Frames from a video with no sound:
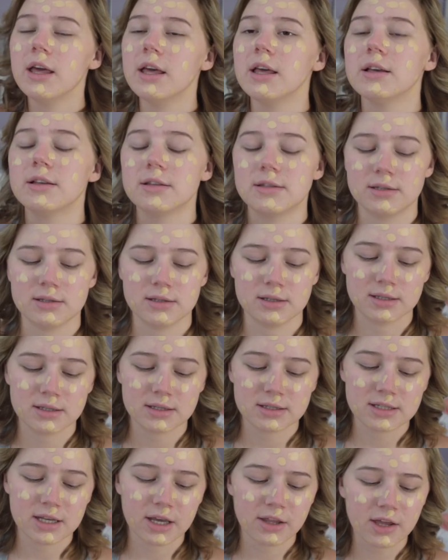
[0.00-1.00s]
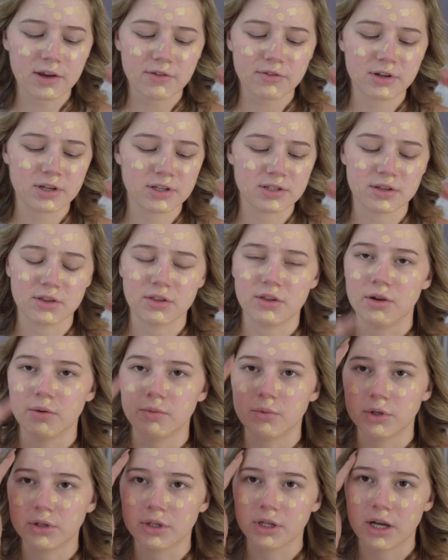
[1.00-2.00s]
is South Africa is a
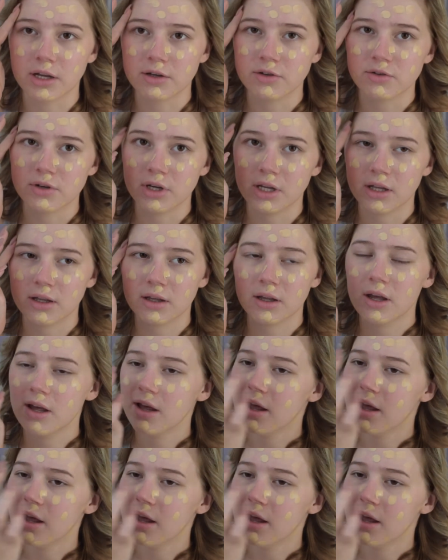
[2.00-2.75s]
third world country